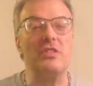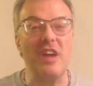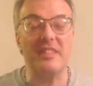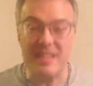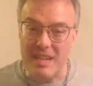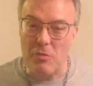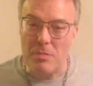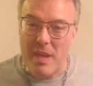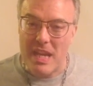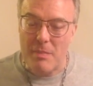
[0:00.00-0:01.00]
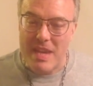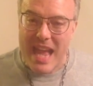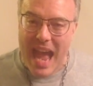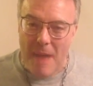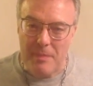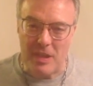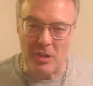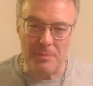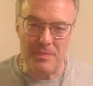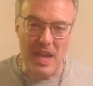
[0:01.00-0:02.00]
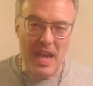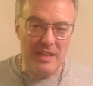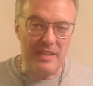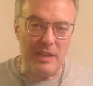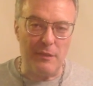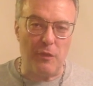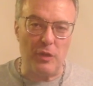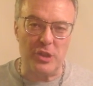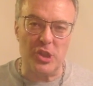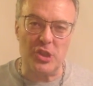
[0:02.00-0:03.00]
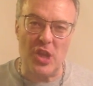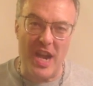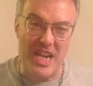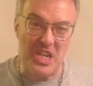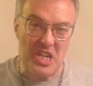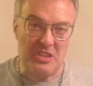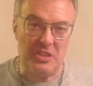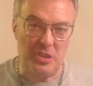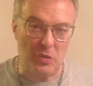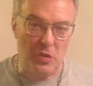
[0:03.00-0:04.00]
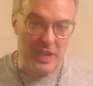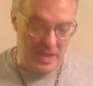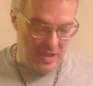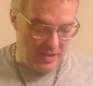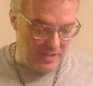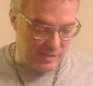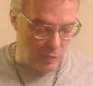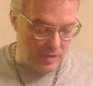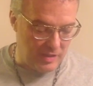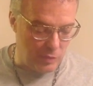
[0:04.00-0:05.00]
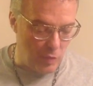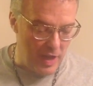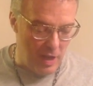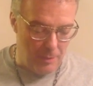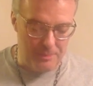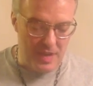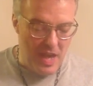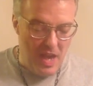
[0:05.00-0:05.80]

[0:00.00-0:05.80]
nothing would make me happier than for China to join in on this one as well.